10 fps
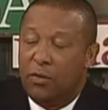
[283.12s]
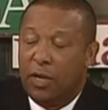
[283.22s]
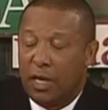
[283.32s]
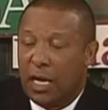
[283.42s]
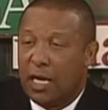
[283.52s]
we
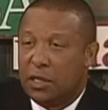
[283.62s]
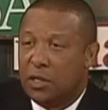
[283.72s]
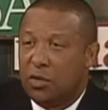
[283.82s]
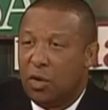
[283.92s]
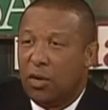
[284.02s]
realize
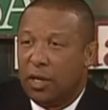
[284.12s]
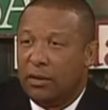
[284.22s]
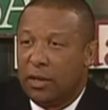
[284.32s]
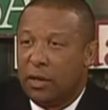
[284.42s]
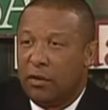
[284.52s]
is
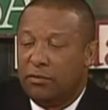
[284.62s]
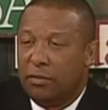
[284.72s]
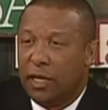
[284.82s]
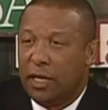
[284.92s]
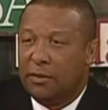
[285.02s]
growing,
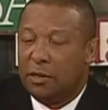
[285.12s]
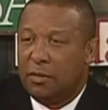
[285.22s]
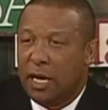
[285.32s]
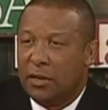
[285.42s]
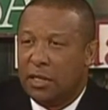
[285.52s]
at leaps
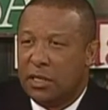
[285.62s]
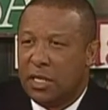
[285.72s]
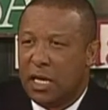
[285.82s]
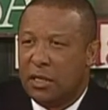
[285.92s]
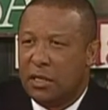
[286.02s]
and bounds these
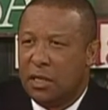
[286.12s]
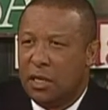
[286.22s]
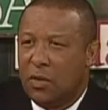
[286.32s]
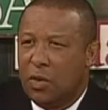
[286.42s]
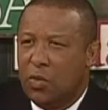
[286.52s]
days.
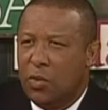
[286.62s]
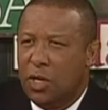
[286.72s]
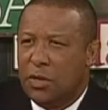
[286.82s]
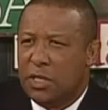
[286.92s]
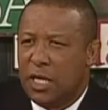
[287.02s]
What
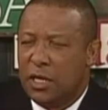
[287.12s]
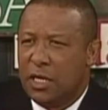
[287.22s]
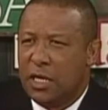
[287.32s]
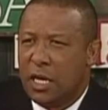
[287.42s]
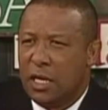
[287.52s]
are you seeing
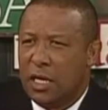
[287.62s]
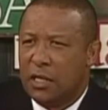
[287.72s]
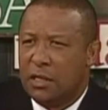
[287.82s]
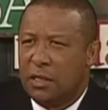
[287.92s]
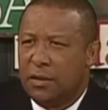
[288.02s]
in young
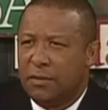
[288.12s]
kids?